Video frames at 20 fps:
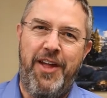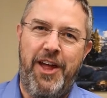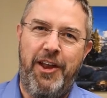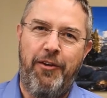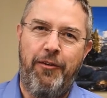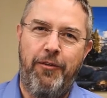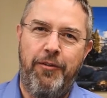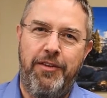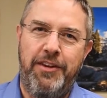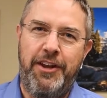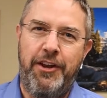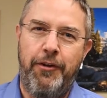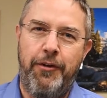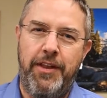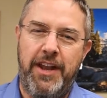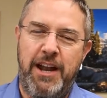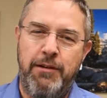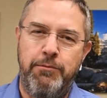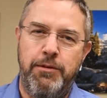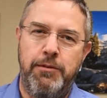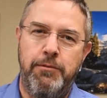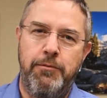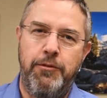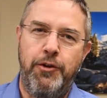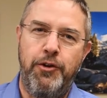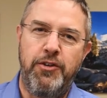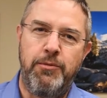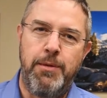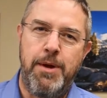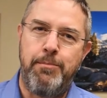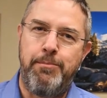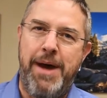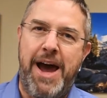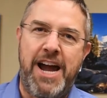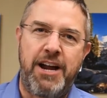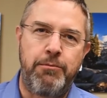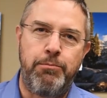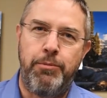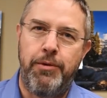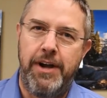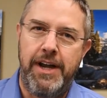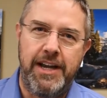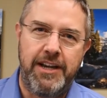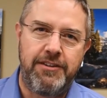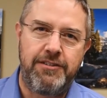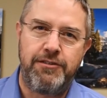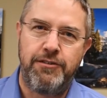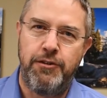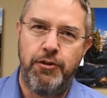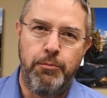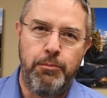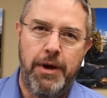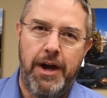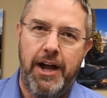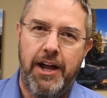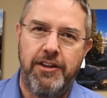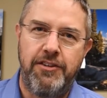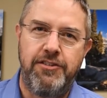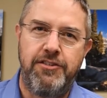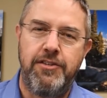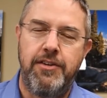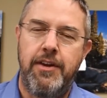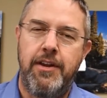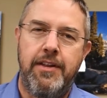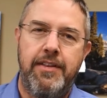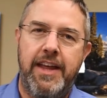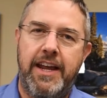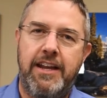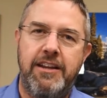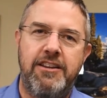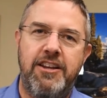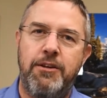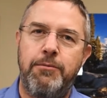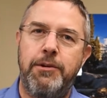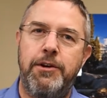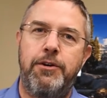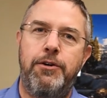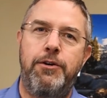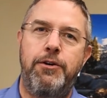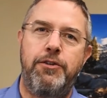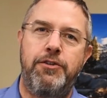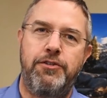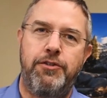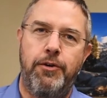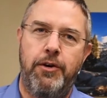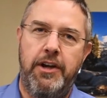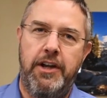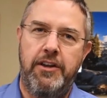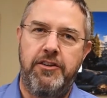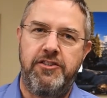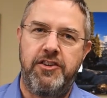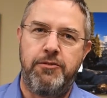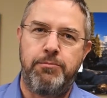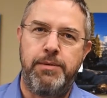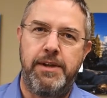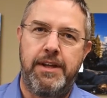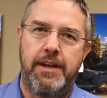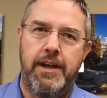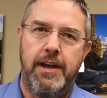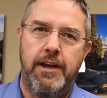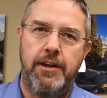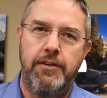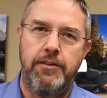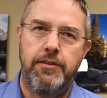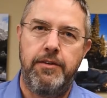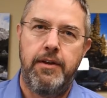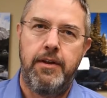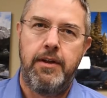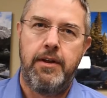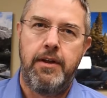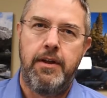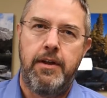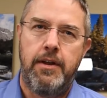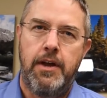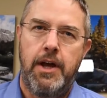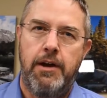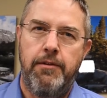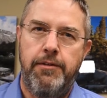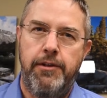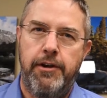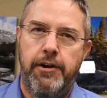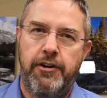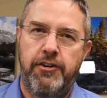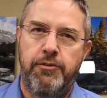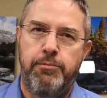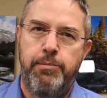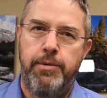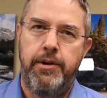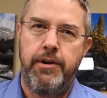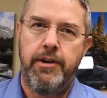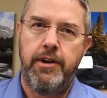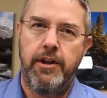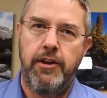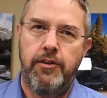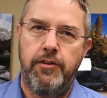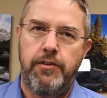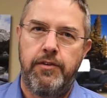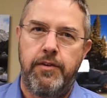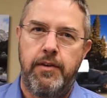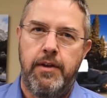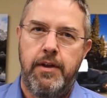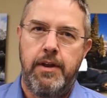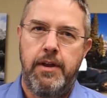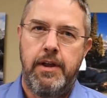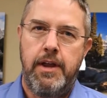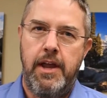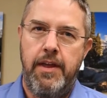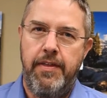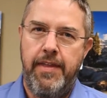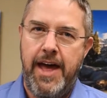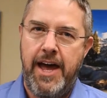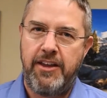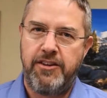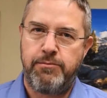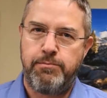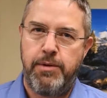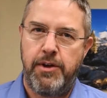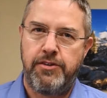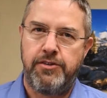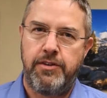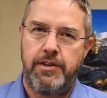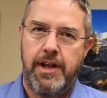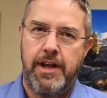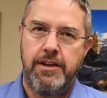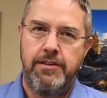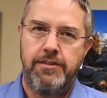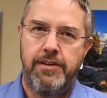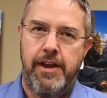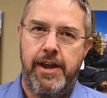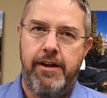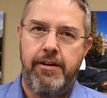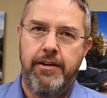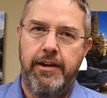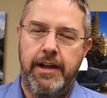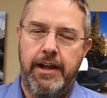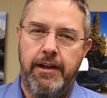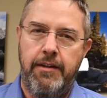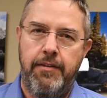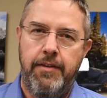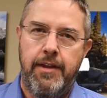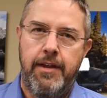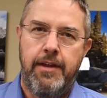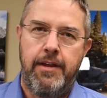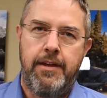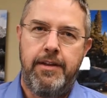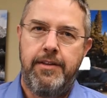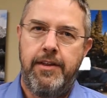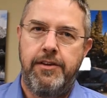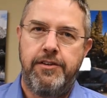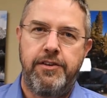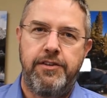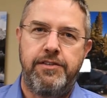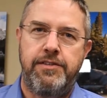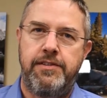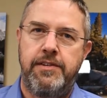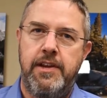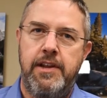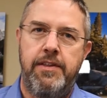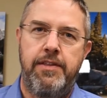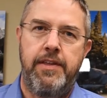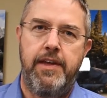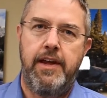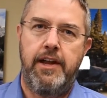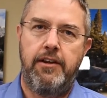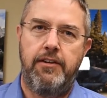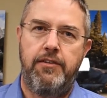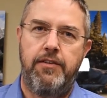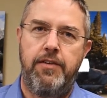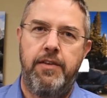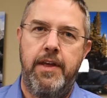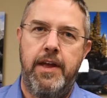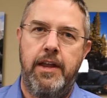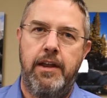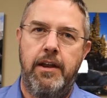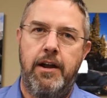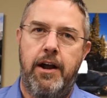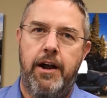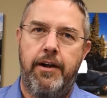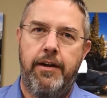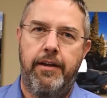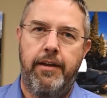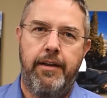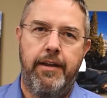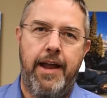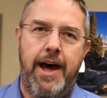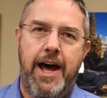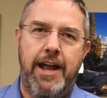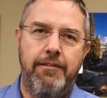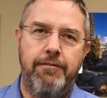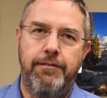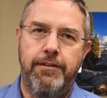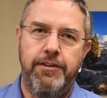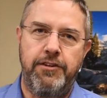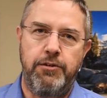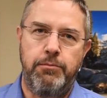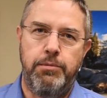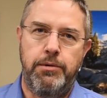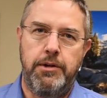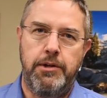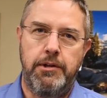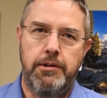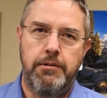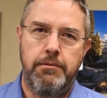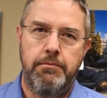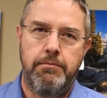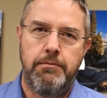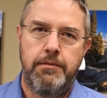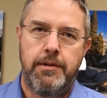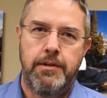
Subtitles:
and that I've been using my back brakes too much. They can tell me a whole story. It's just because of their experience in that specialized area. They just see things that are not visible